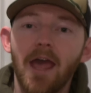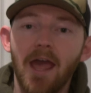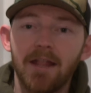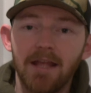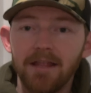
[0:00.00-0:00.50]

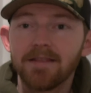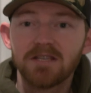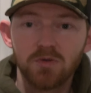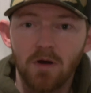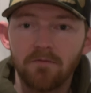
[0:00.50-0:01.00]
And in
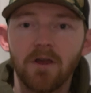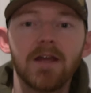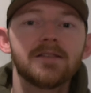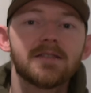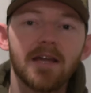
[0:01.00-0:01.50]
this 12
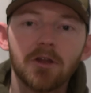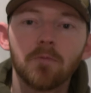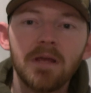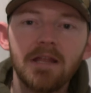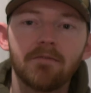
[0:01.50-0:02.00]
grains, the
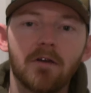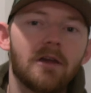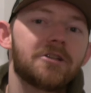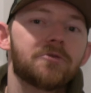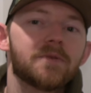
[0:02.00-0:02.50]
intermediate
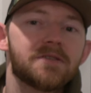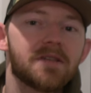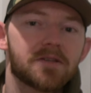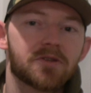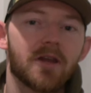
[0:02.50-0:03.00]
variation was
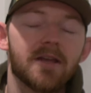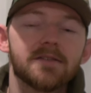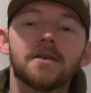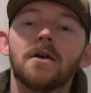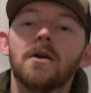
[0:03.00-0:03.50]
6
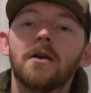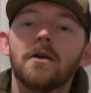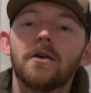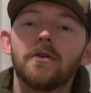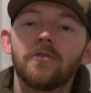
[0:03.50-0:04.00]
grains.
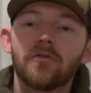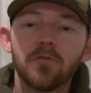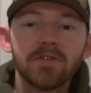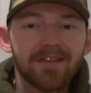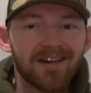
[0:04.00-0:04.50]

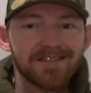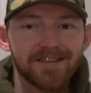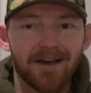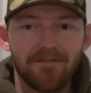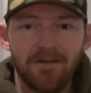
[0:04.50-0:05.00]
Through the
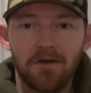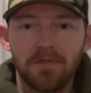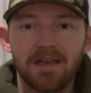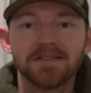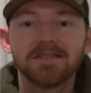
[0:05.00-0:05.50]
testing, I found
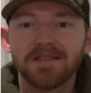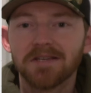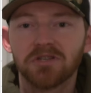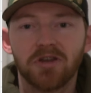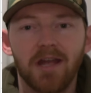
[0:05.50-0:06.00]
that
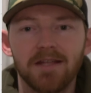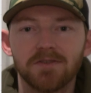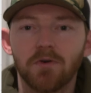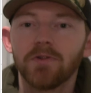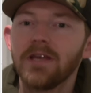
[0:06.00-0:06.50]
6 grains
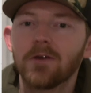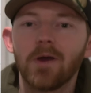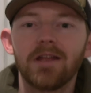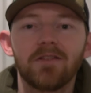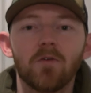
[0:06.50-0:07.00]
only
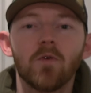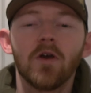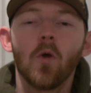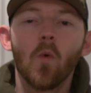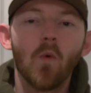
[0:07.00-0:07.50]
equated to
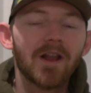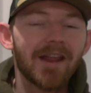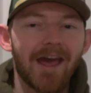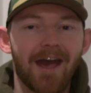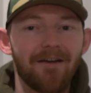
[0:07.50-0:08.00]

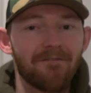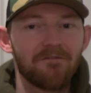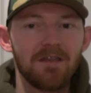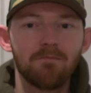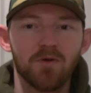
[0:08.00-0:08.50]
1.5
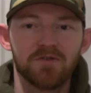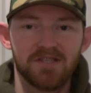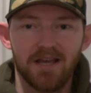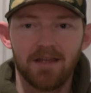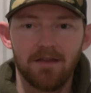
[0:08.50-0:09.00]
feet per
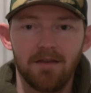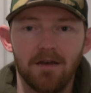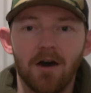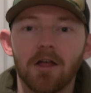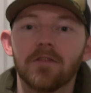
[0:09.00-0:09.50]
second
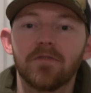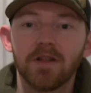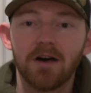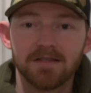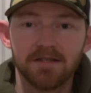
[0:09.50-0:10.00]
on the
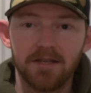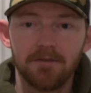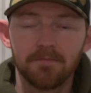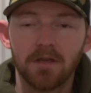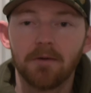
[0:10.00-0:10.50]

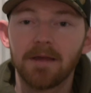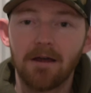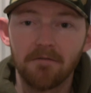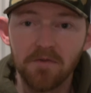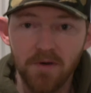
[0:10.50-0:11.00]
velocity coming
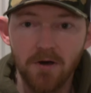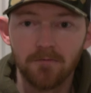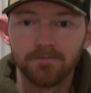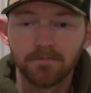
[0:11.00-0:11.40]
out of the bow.